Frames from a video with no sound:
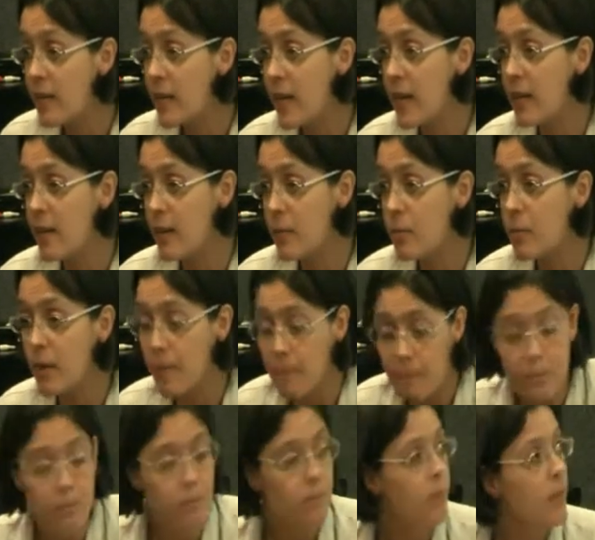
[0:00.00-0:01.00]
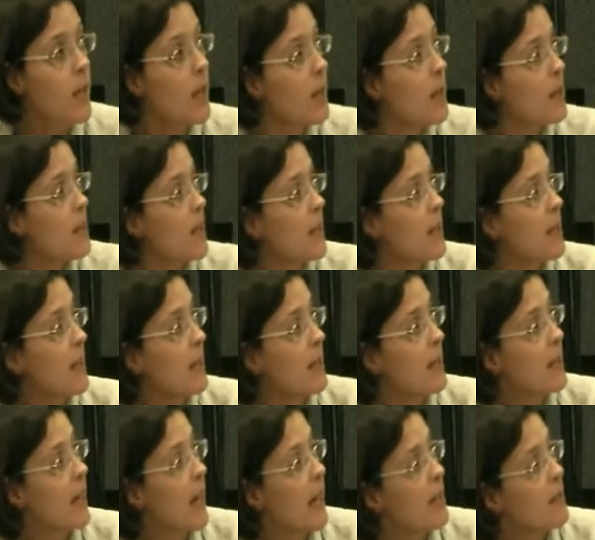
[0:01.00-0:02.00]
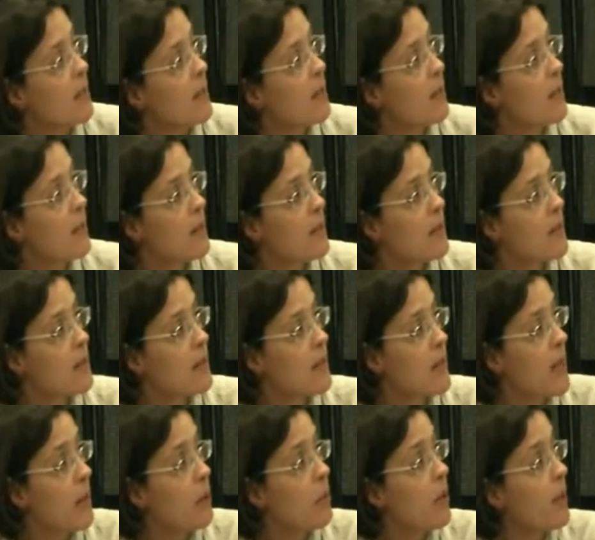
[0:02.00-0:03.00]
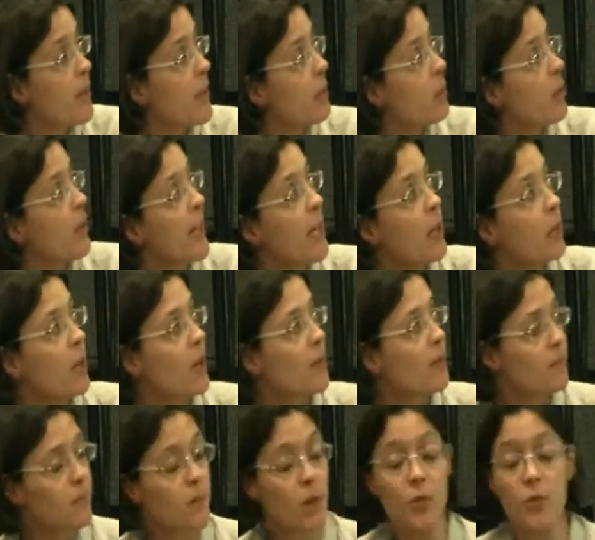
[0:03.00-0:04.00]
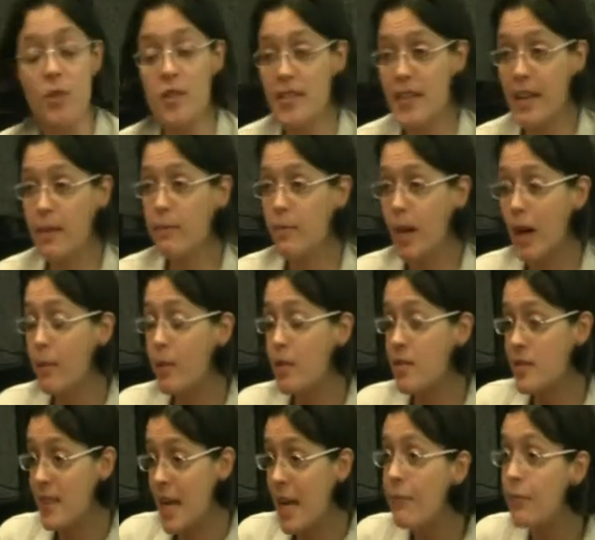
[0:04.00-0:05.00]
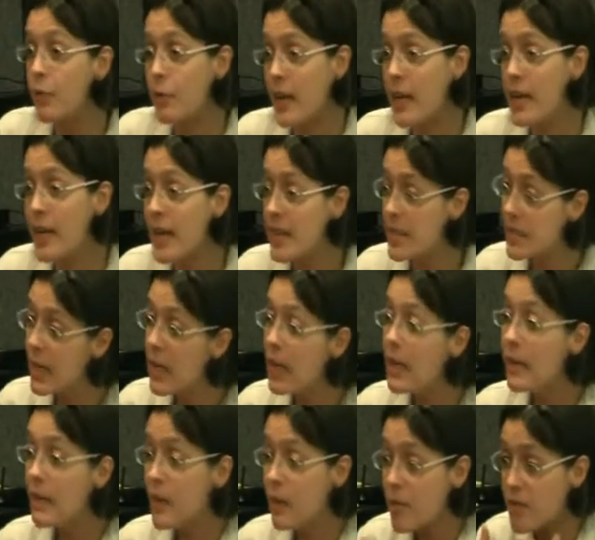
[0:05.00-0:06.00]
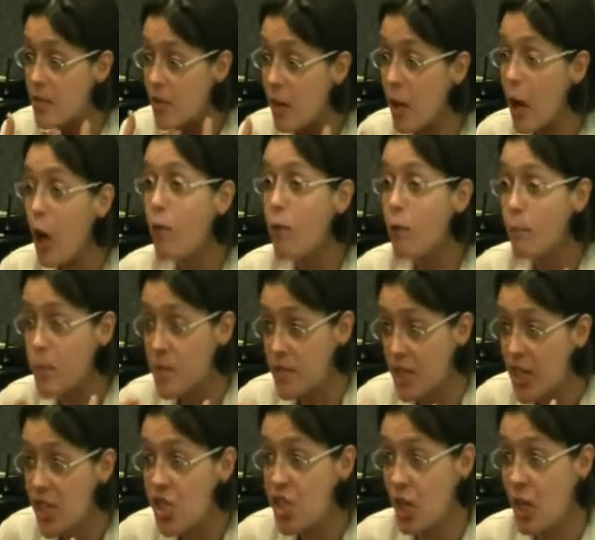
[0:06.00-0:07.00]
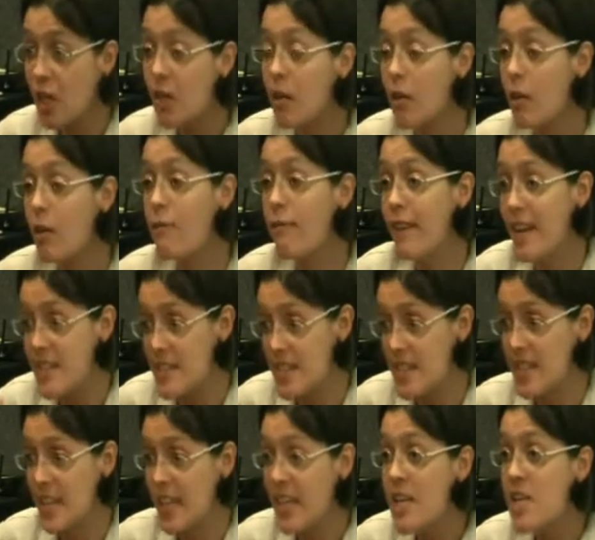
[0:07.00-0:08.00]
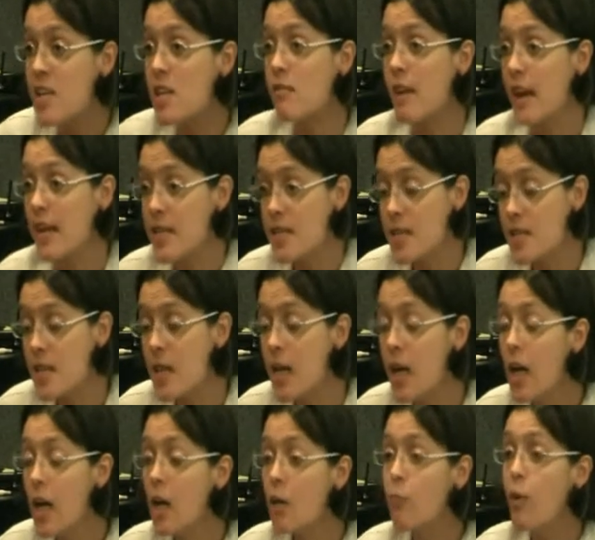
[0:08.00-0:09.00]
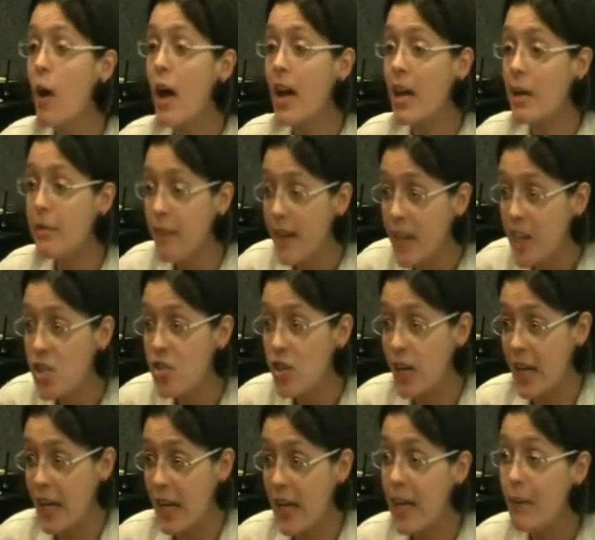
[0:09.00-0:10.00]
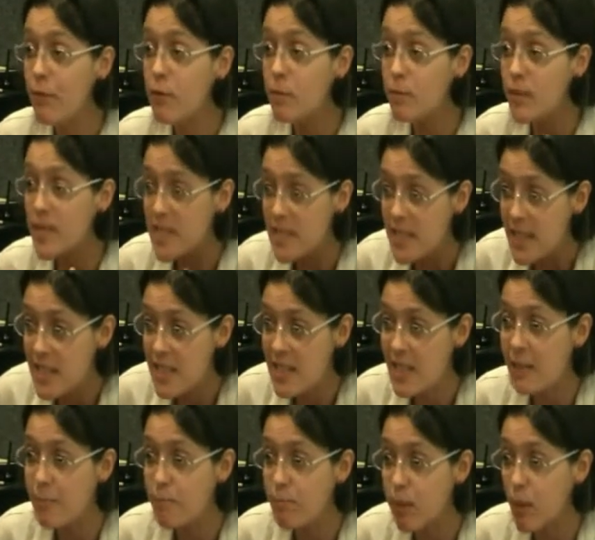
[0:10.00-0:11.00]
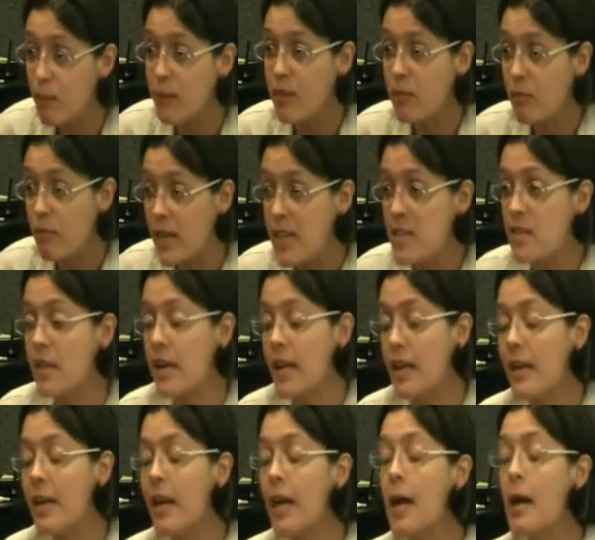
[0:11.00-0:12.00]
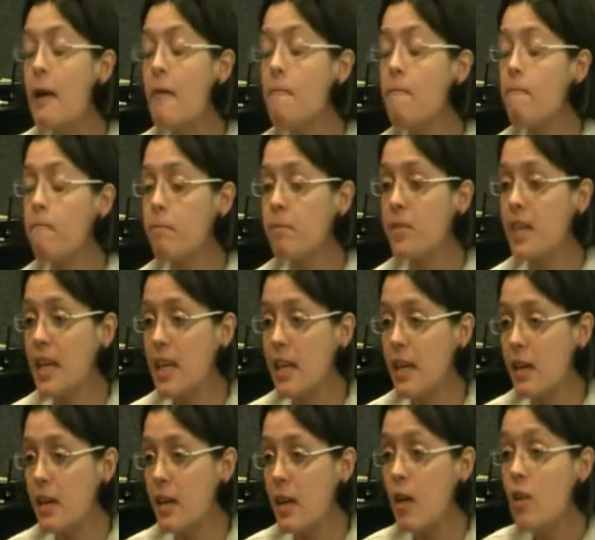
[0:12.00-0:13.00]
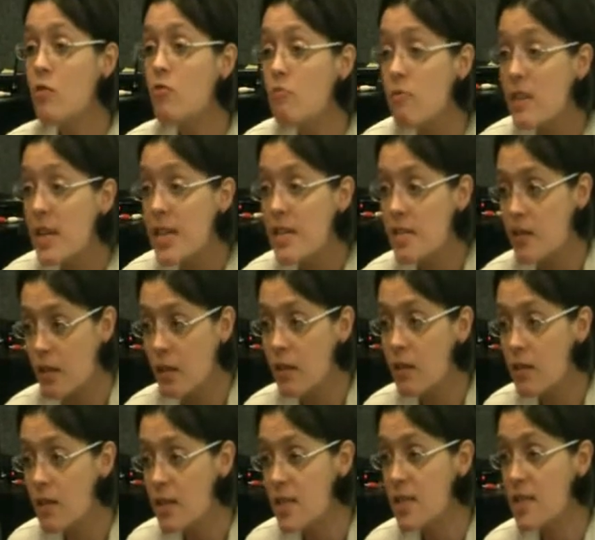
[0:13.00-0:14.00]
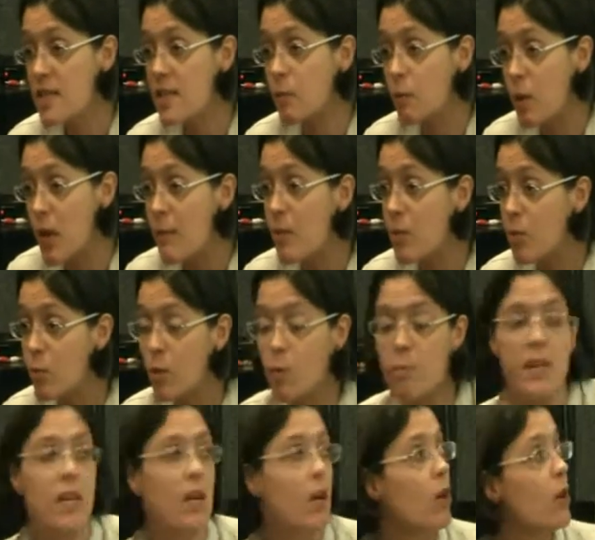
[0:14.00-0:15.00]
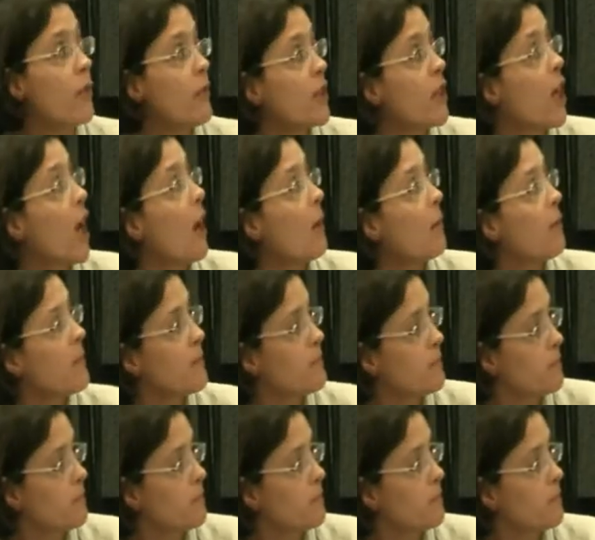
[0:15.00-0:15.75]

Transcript: They, they were they, they, had they were they were equal. And the same about slavery that it was a lot of opposition or vested interest, but eventually, if we persist in public reasoning, the unreason, this disagreement will be overcome.